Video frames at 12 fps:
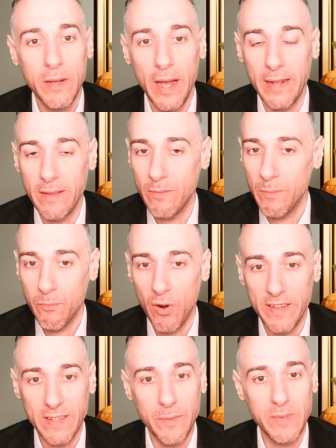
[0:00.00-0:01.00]
And
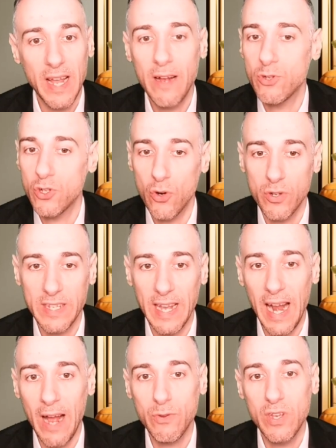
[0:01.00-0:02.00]
price comes down, shorts get
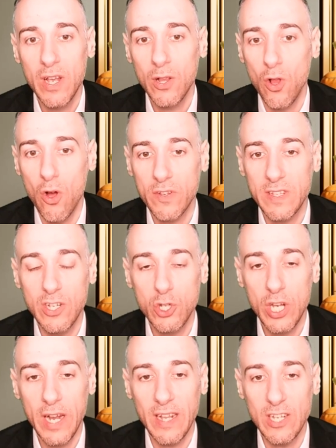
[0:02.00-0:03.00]
out, longs
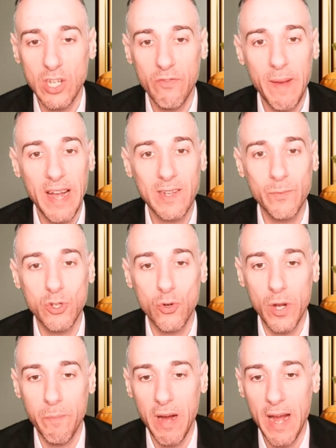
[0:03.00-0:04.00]
initiate, they shift back to
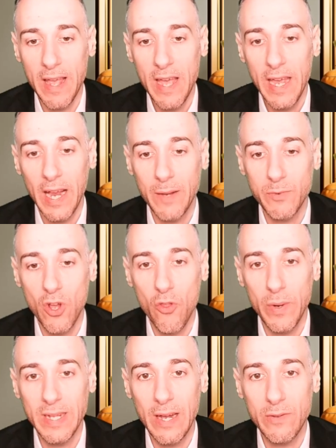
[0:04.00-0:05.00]
majority buy. It comes all the
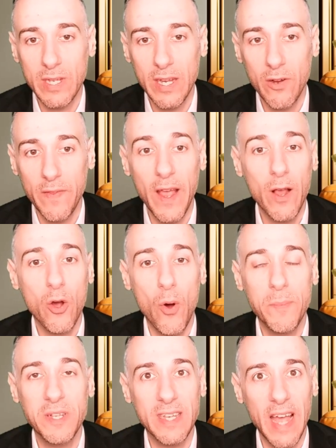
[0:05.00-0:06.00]
way down to here. They go
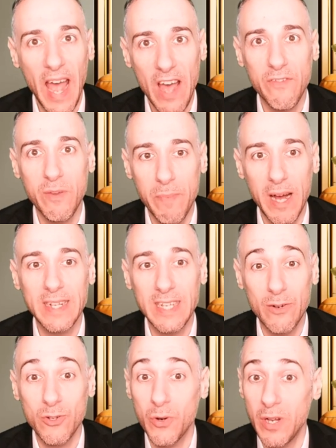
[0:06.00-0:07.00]
up into heavy buy
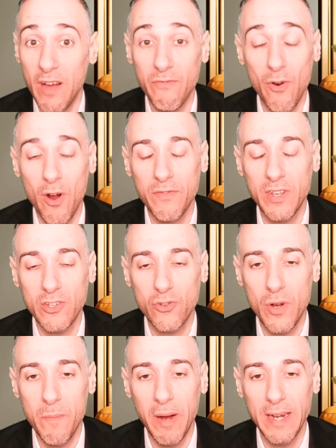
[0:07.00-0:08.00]
territory, not far off the
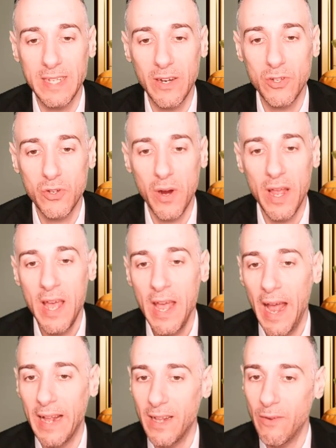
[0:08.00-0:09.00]
extreme buy territory.
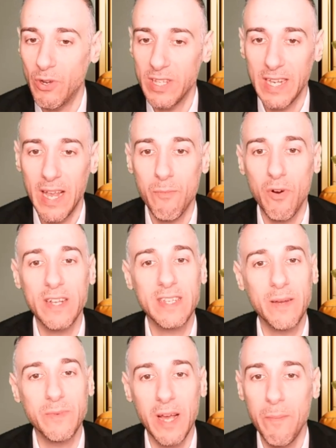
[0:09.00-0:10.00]
And then once again, price
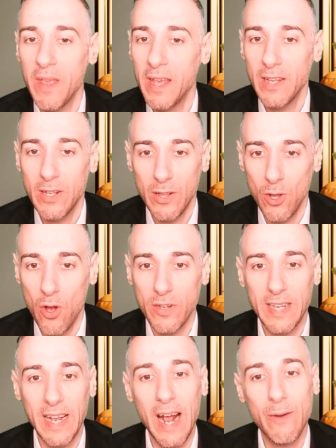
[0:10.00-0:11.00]
comes up,
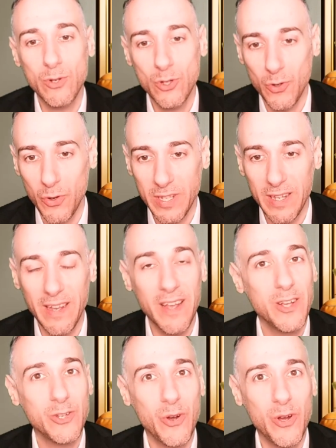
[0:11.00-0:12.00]
longs get out, shorts,
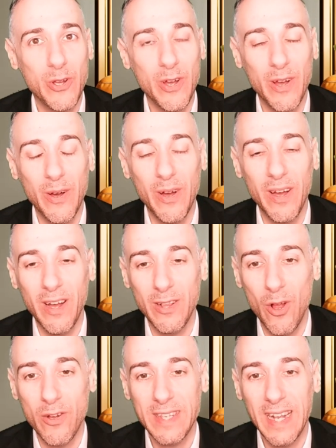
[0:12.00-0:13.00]
short, uh,
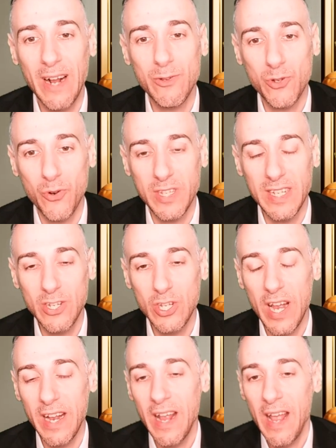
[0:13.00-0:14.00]
longs get out, shorts
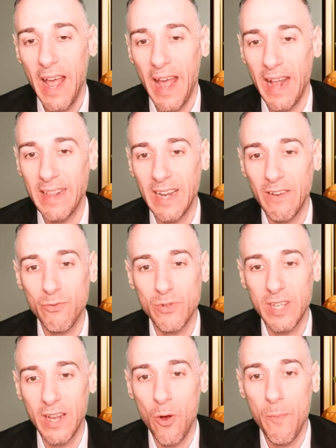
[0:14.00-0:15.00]
initiate, and then
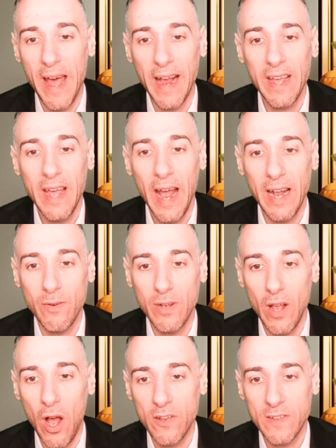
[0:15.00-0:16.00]
afterwards they go back and
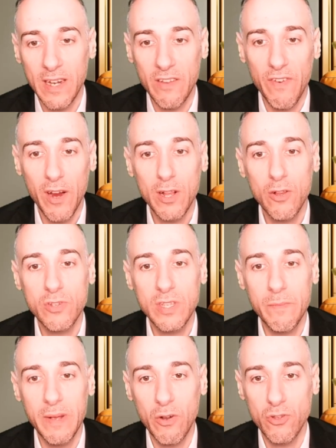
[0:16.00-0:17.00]
also sudden, very close to
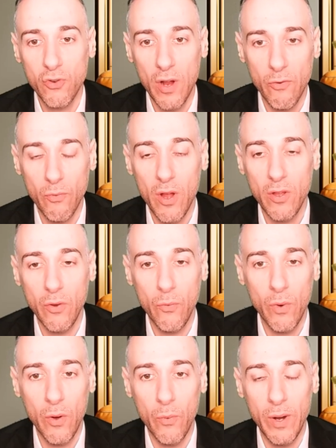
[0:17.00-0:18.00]
the middle. Try,
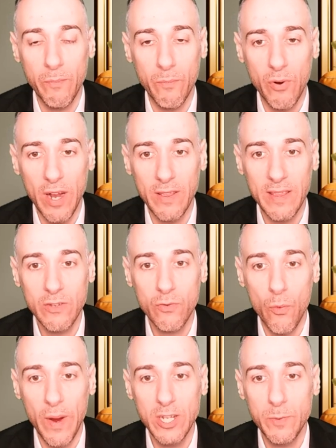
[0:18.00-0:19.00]
when things
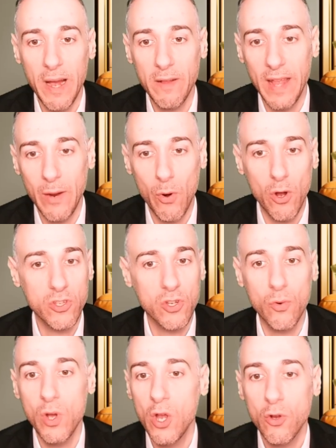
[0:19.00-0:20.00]
were range bound, they were
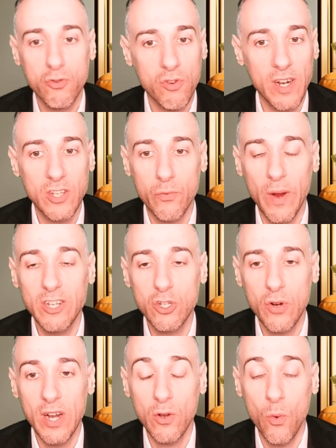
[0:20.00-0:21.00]
also trying to range
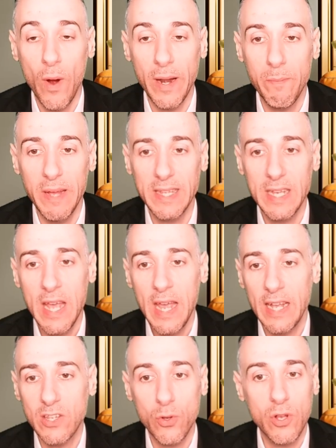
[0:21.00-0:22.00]
trade quite a bit.
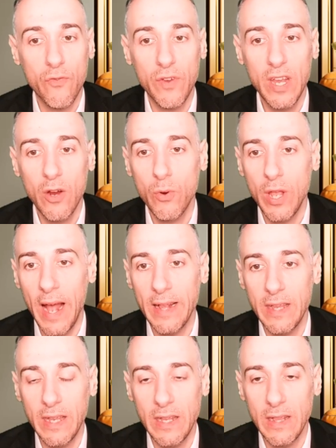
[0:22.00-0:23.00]
It's only over here where you had
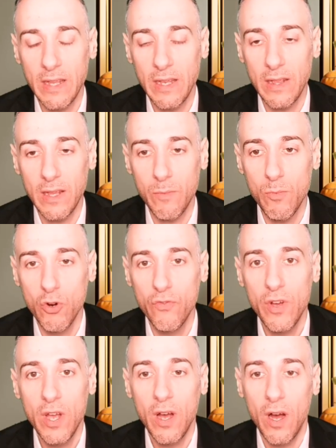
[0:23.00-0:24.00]
the the, the
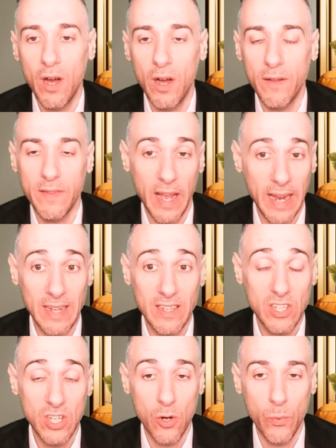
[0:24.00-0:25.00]
move. Uh, again,
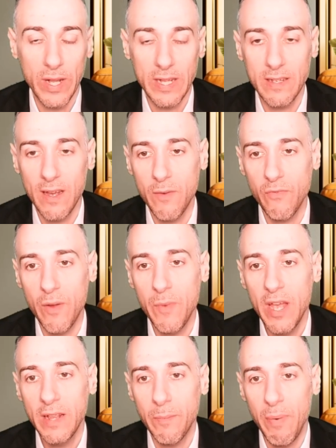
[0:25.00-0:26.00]
this is on a weekly time frame.
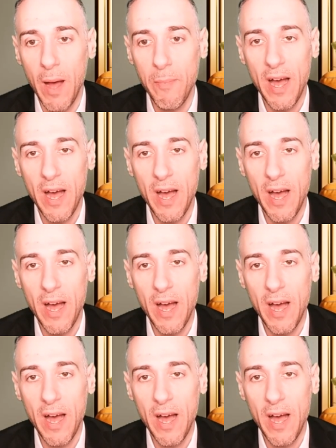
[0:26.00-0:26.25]
The pop